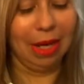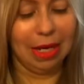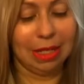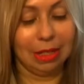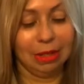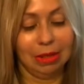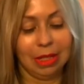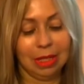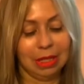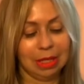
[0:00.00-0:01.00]
I tell you, he
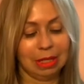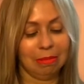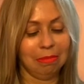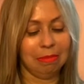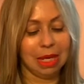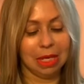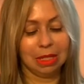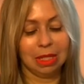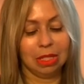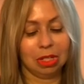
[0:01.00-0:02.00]
does an
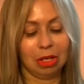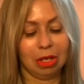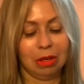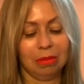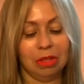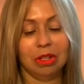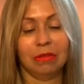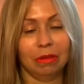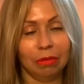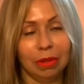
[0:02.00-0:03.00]
amazing job.
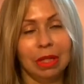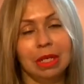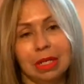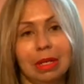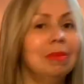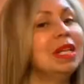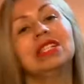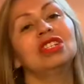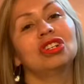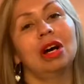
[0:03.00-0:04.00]
Jeffree really does an amazing
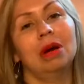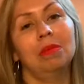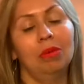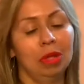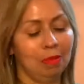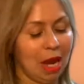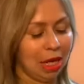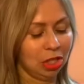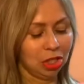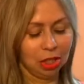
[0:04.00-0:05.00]
job with
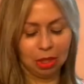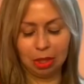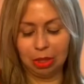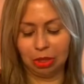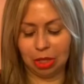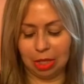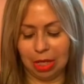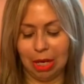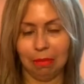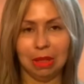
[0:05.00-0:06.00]
packaging. You just
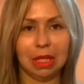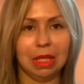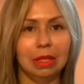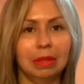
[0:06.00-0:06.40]
can't beat it.